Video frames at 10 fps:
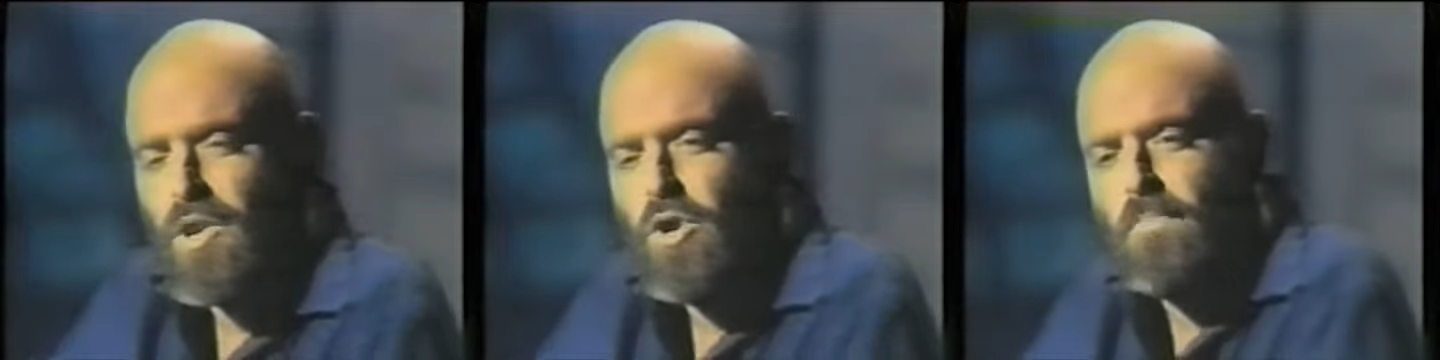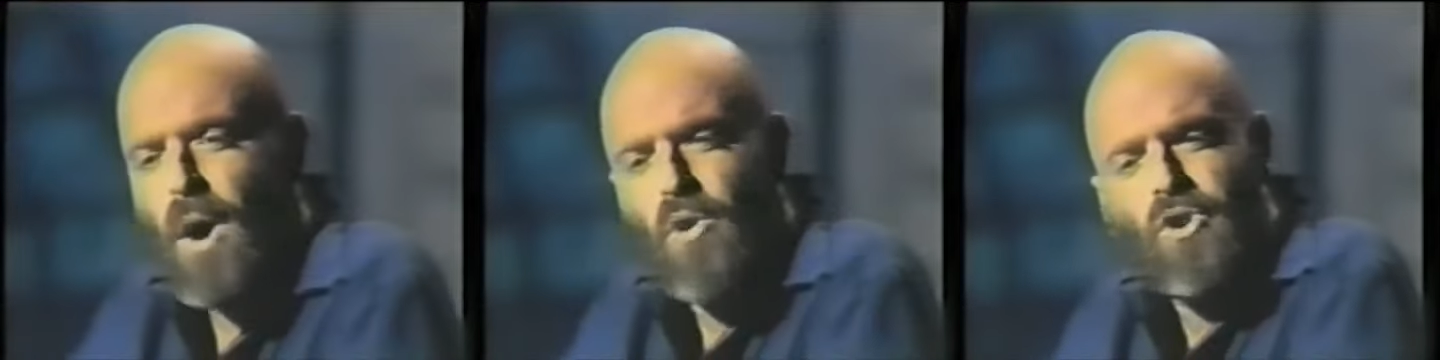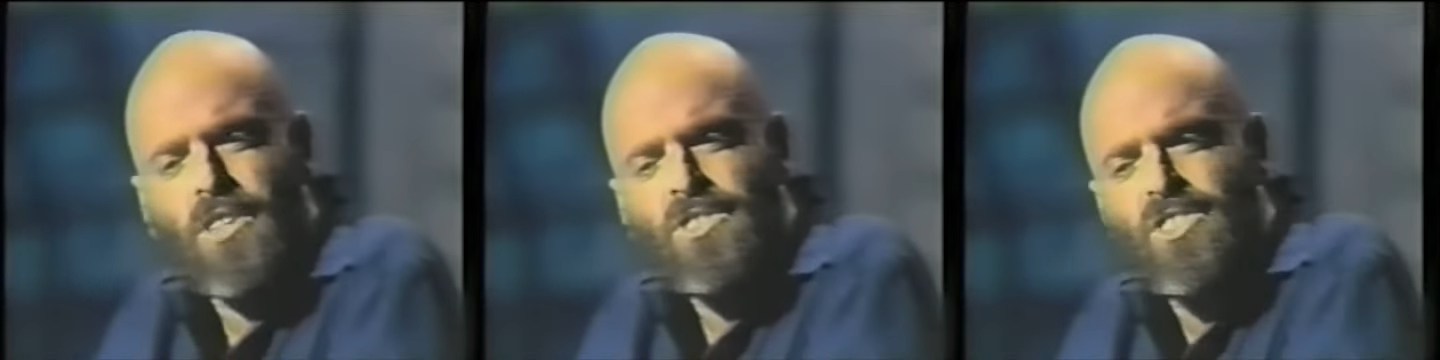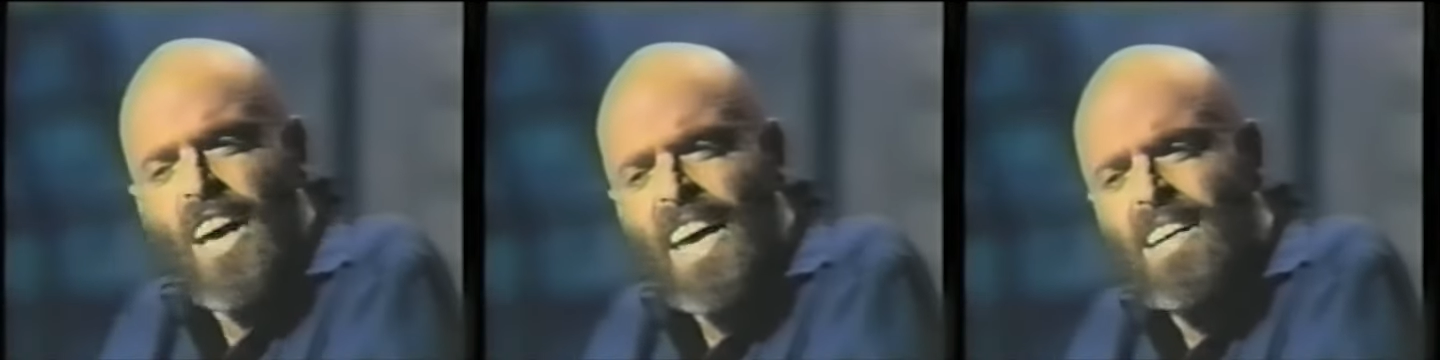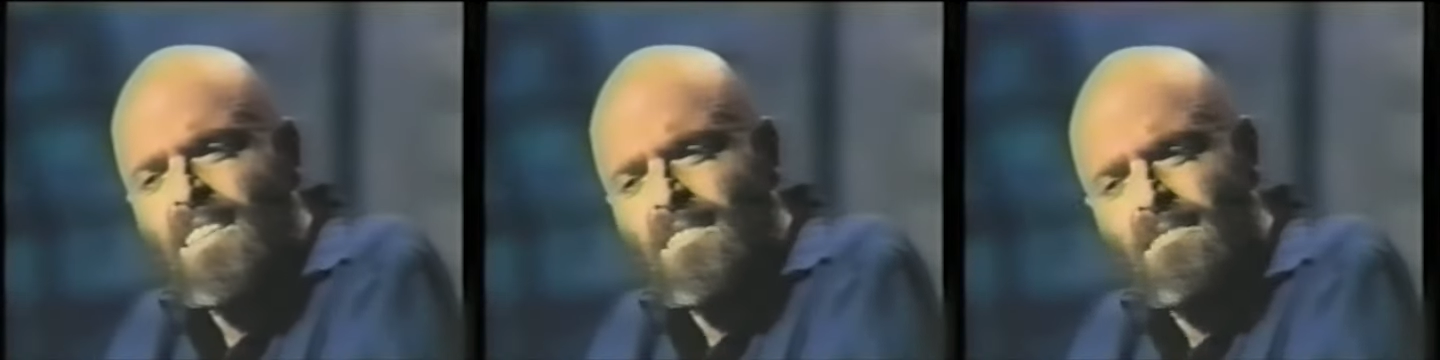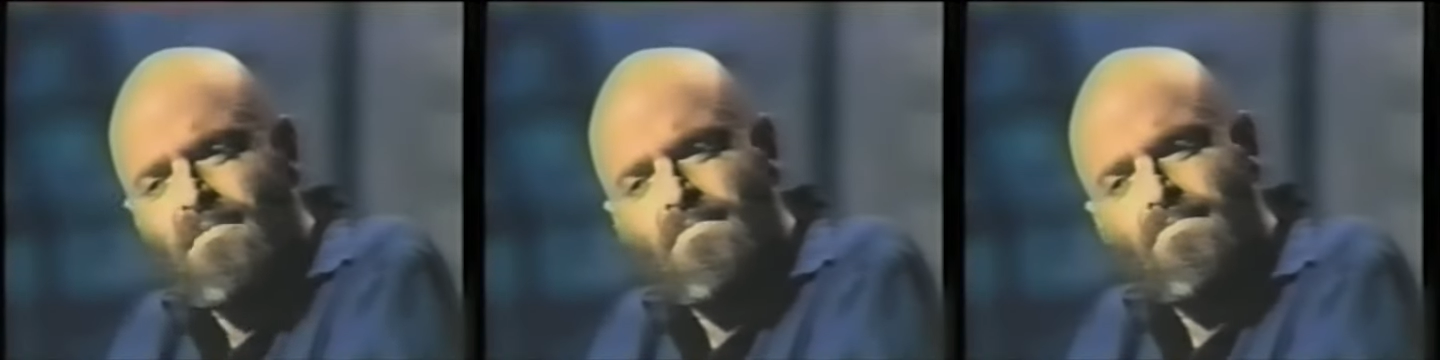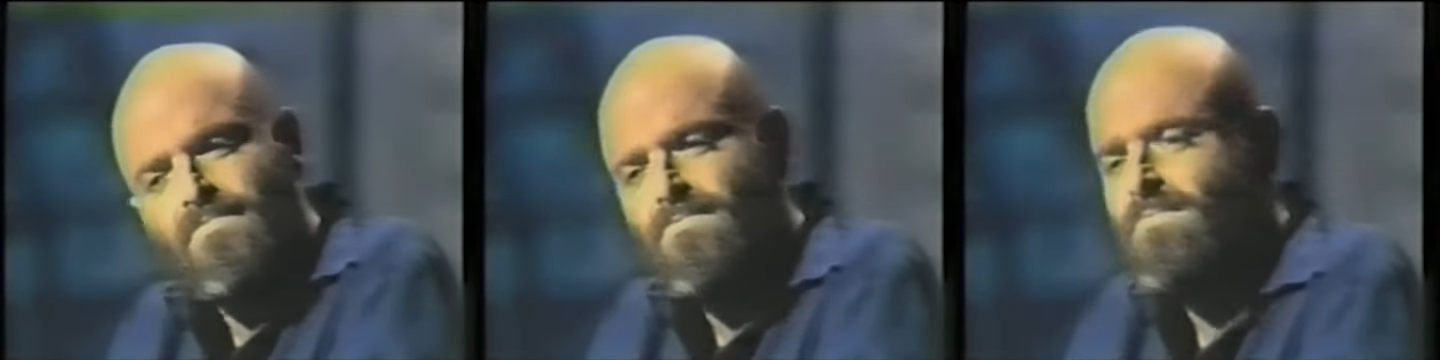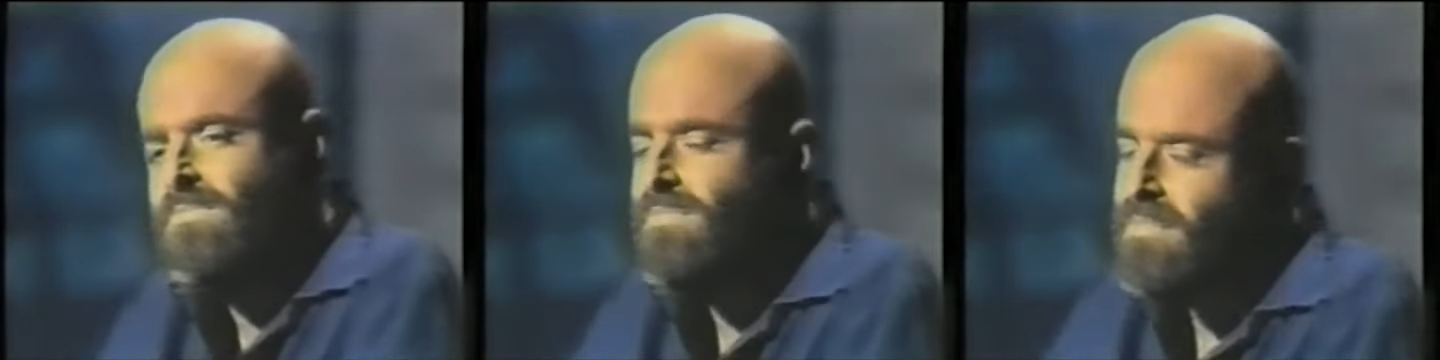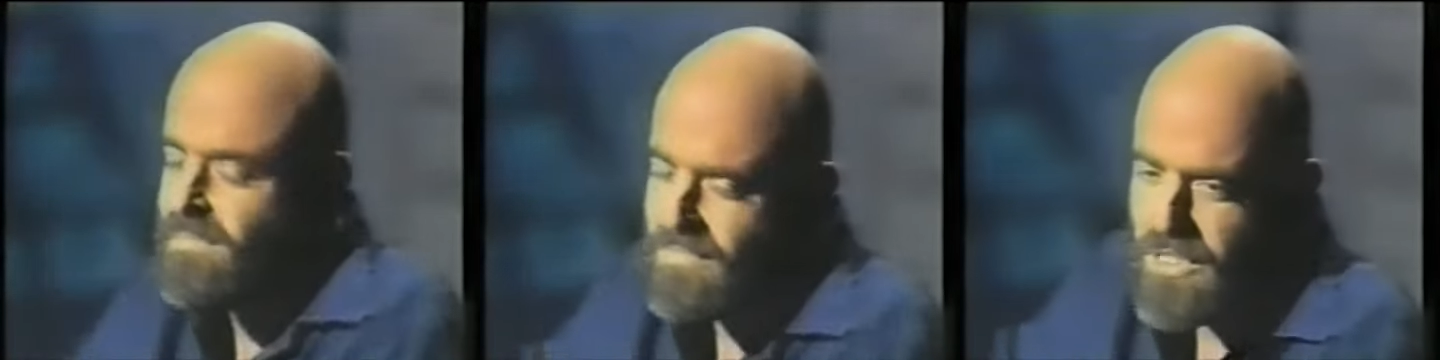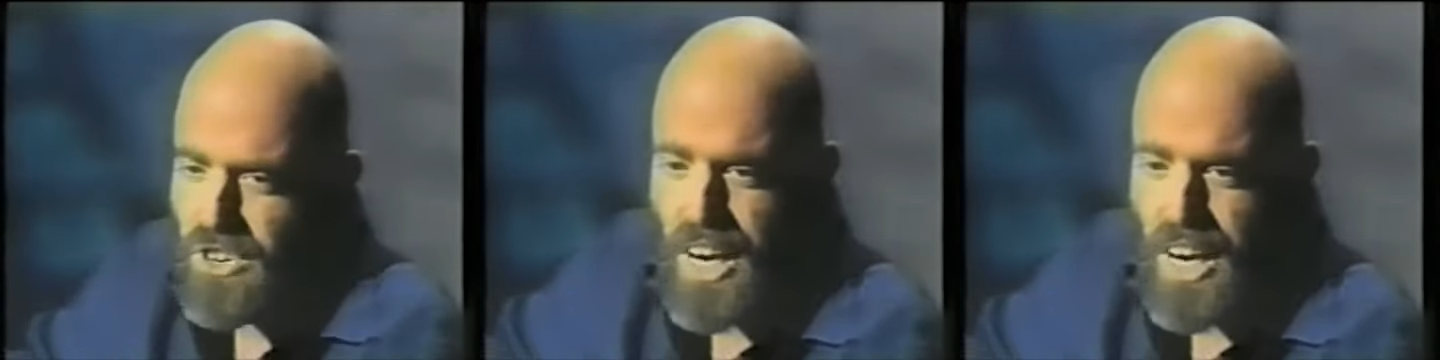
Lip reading: Your boat couldn't sail, your